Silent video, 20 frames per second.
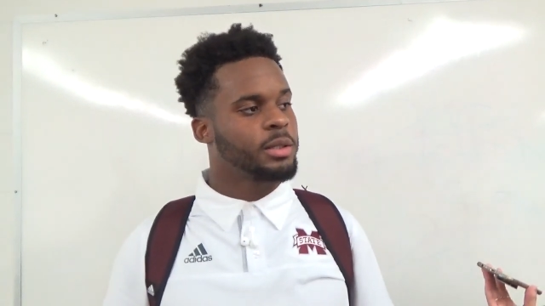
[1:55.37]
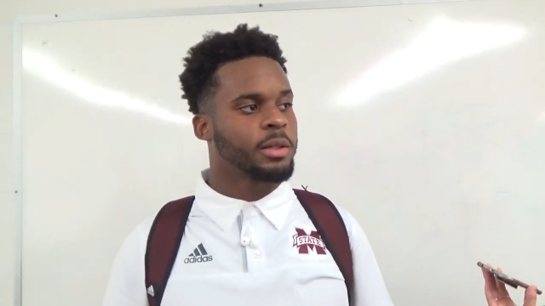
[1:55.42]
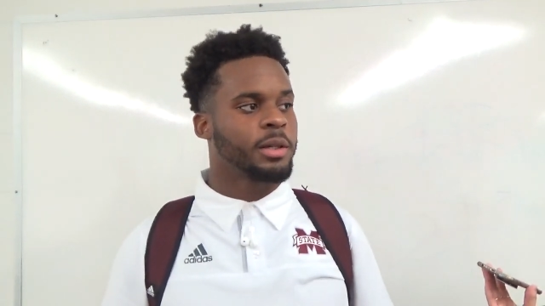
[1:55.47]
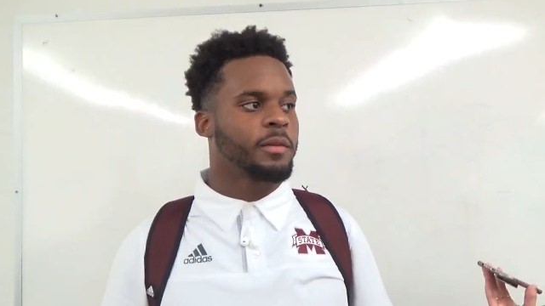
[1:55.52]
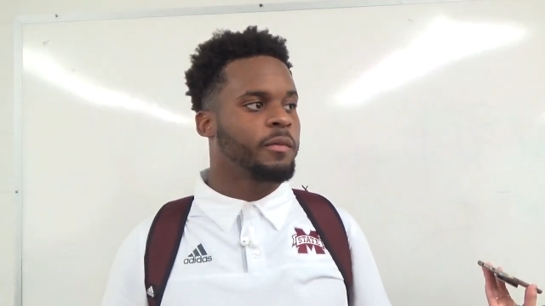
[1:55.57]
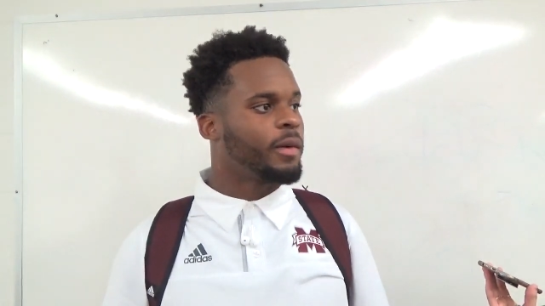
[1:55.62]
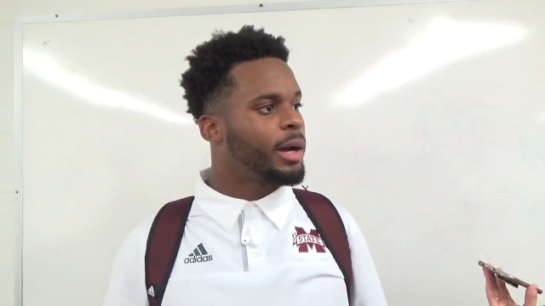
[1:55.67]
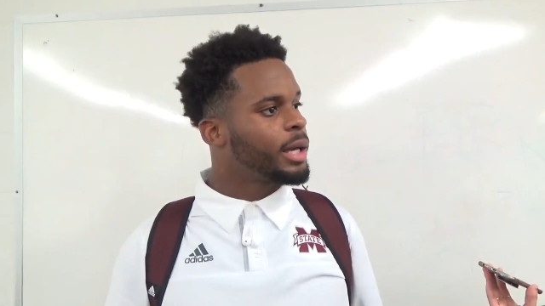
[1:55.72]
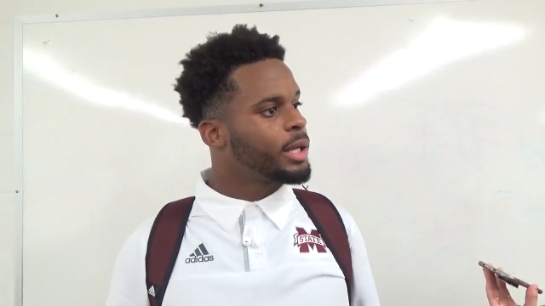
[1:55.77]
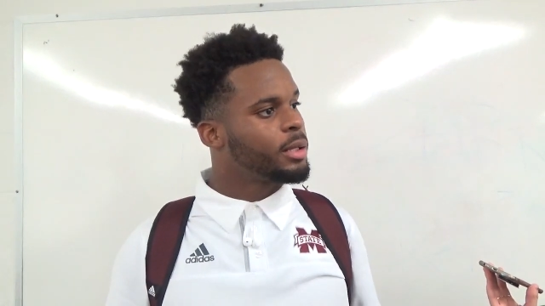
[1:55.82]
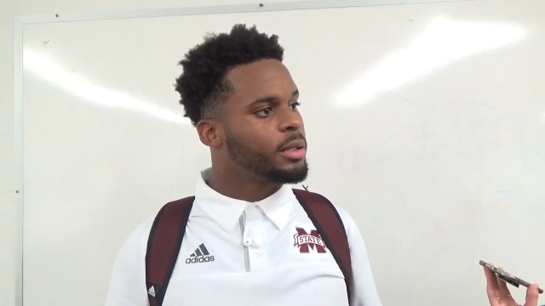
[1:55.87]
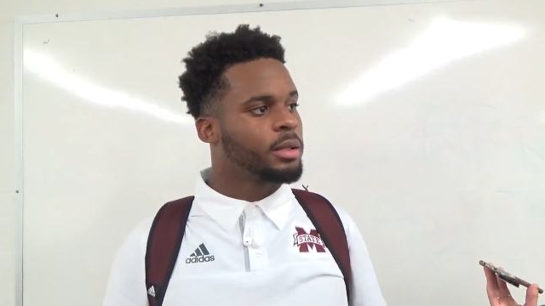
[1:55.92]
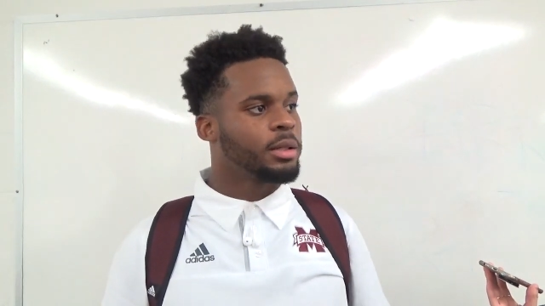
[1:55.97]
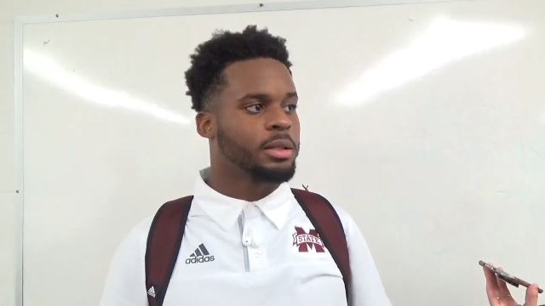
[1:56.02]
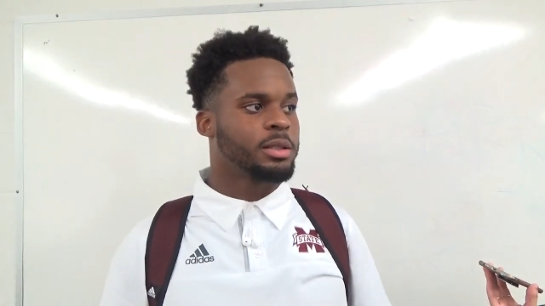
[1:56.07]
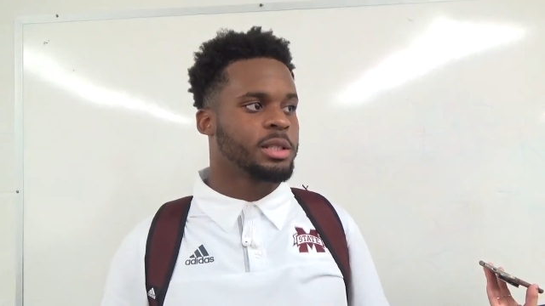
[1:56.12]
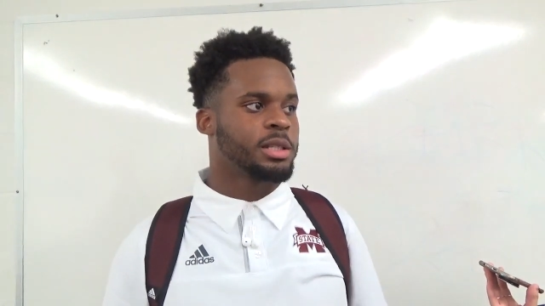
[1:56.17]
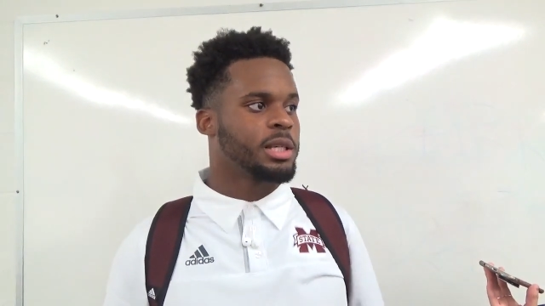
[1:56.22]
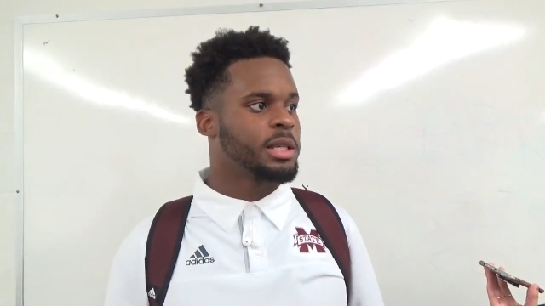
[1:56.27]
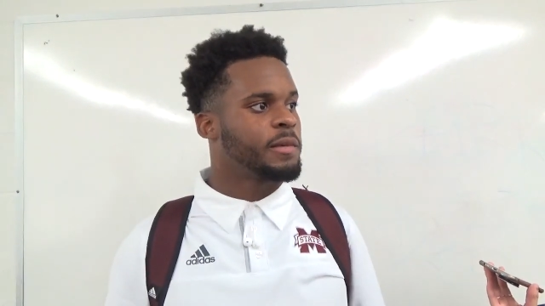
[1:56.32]
fighting.
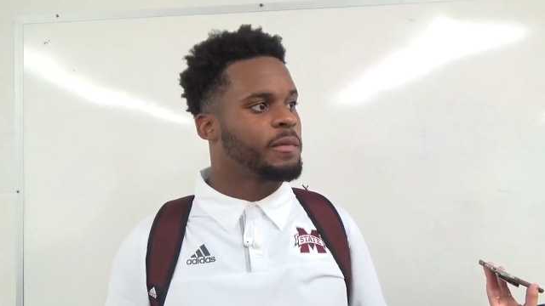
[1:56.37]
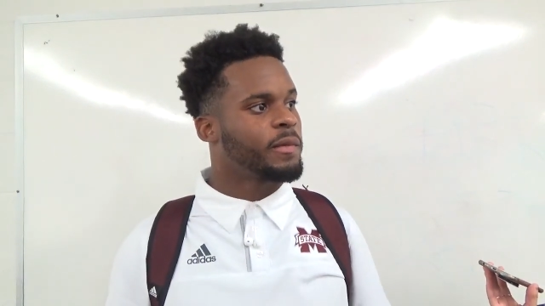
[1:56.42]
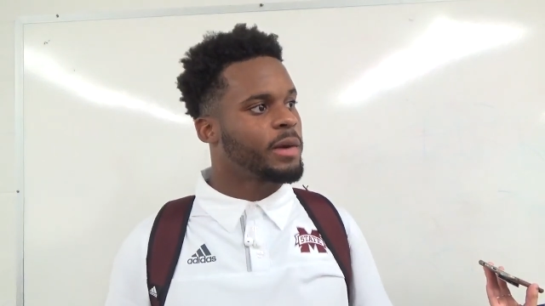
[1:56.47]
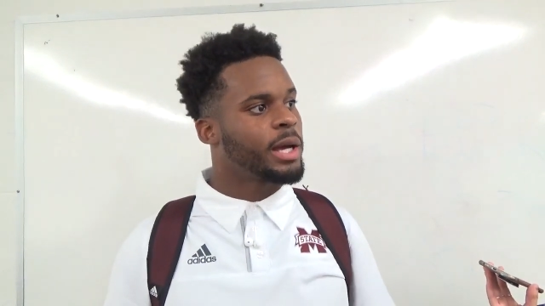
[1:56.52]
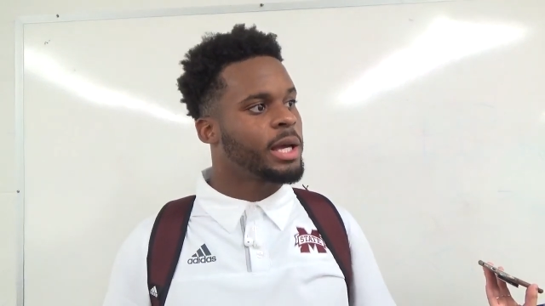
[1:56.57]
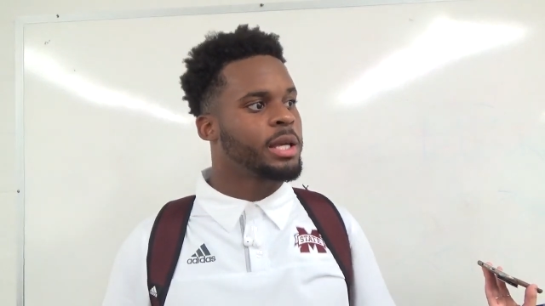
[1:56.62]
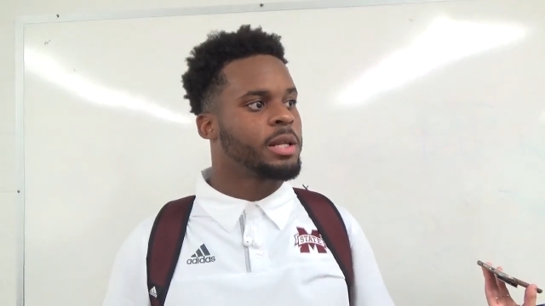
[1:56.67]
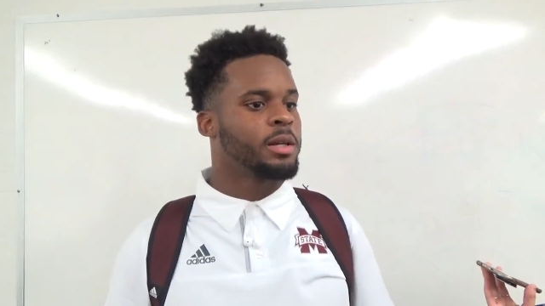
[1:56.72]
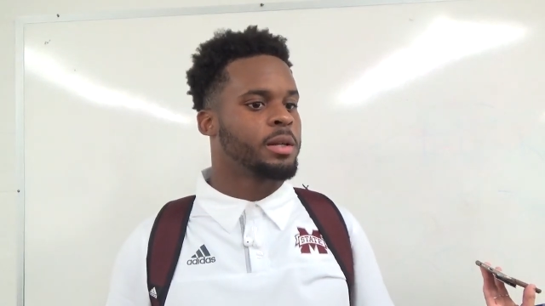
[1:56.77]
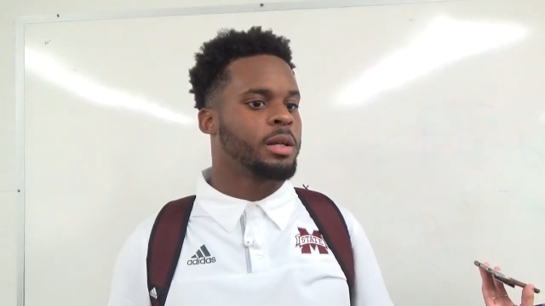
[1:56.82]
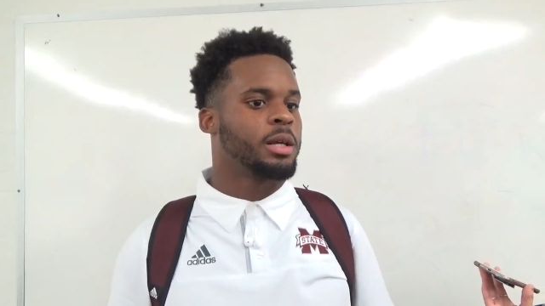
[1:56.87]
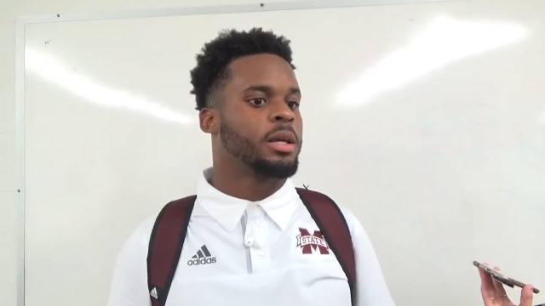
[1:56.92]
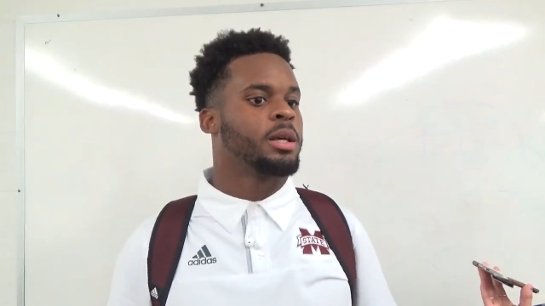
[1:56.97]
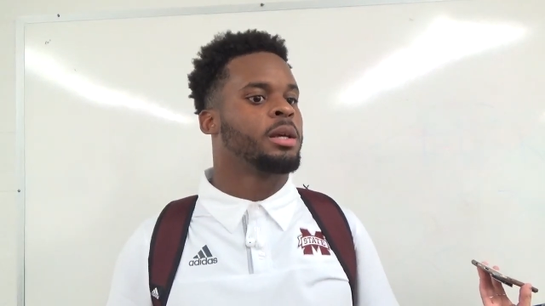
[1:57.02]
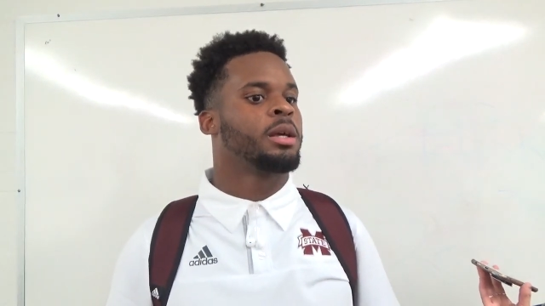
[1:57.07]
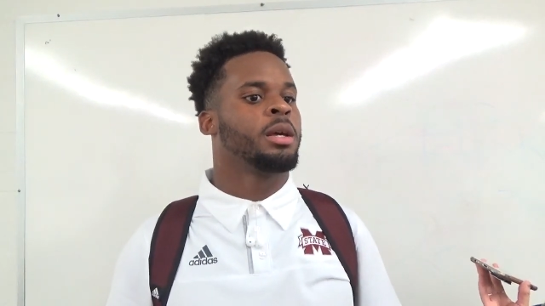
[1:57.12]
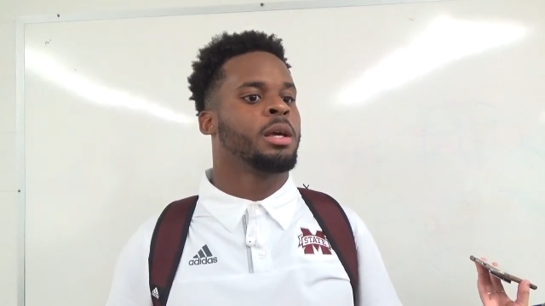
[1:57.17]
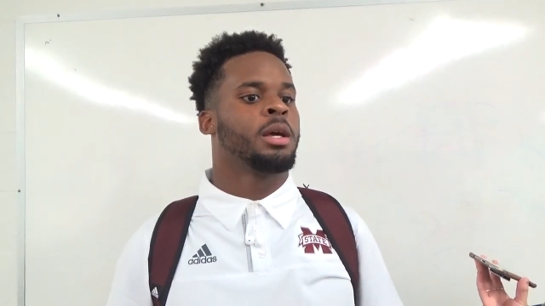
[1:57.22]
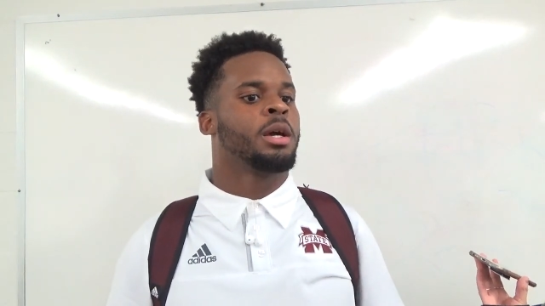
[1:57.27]
Just keep fighting, man.